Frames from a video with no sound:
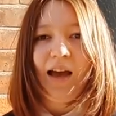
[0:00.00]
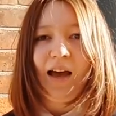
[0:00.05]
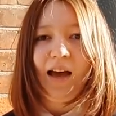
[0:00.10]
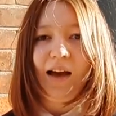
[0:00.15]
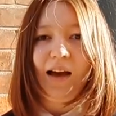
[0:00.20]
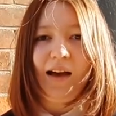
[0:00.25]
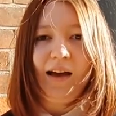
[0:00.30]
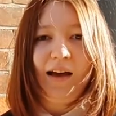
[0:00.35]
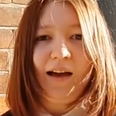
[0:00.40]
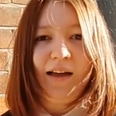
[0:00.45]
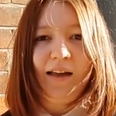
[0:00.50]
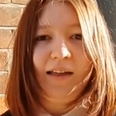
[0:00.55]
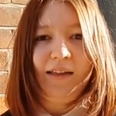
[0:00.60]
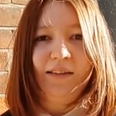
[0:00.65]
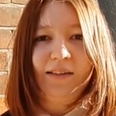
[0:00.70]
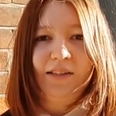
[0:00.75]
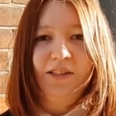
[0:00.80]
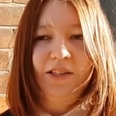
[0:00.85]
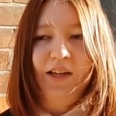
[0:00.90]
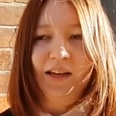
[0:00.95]
Uh,
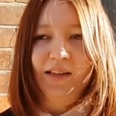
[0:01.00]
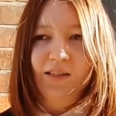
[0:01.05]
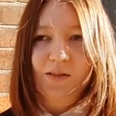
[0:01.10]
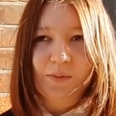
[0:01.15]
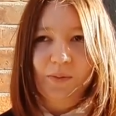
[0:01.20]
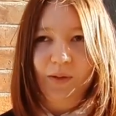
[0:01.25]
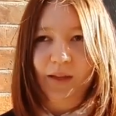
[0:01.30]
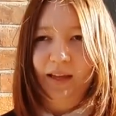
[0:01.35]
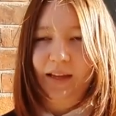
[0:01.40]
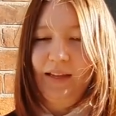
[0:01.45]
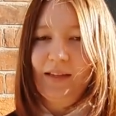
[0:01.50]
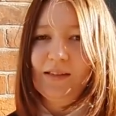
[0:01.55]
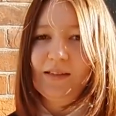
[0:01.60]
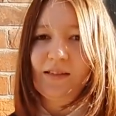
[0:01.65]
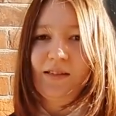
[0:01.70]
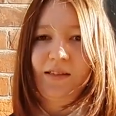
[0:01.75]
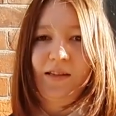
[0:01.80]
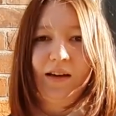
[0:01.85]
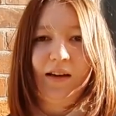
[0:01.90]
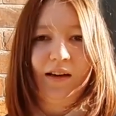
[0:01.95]
she
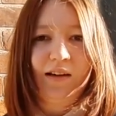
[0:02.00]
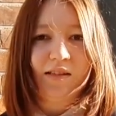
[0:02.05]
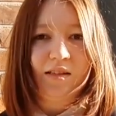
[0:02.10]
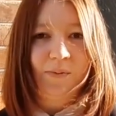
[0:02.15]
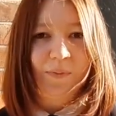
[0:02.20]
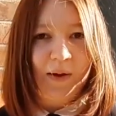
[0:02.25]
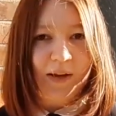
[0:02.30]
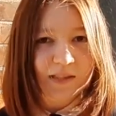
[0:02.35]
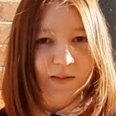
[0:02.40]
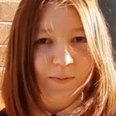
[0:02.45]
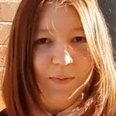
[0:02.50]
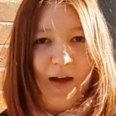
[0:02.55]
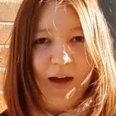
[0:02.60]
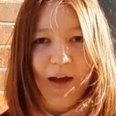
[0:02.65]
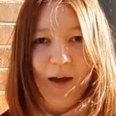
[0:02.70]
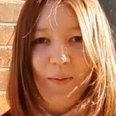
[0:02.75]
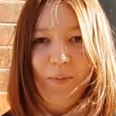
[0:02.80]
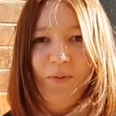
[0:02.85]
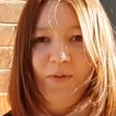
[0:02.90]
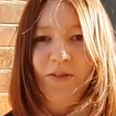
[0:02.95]
explained uh, space
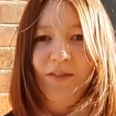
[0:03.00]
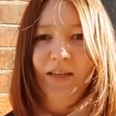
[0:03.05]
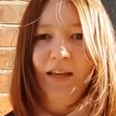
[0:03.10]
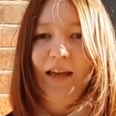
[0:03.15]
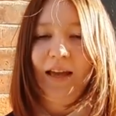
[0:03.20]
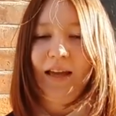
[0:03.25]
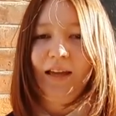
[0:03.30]
maps,